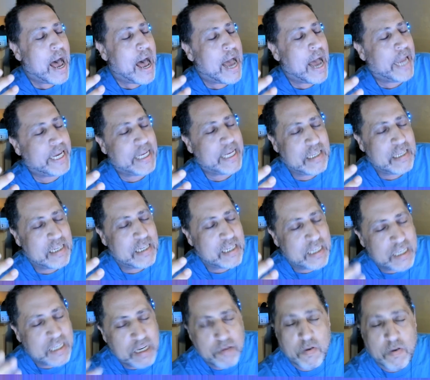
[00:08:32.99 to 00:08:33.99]
I can
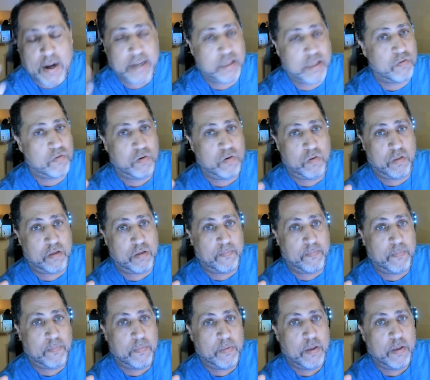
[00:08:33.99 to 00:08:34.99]
see right through
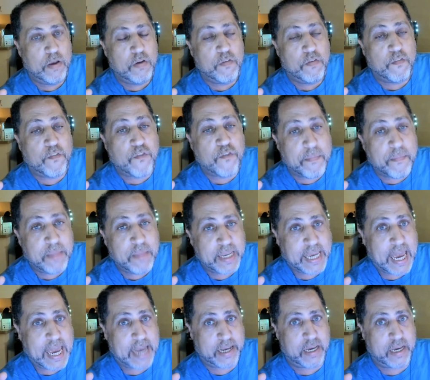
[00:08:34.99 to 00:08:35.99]
them from the
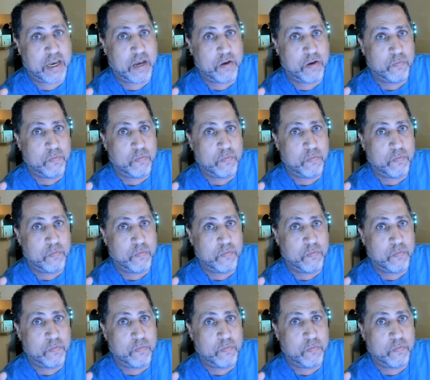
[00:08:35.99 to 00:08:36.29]
get-go.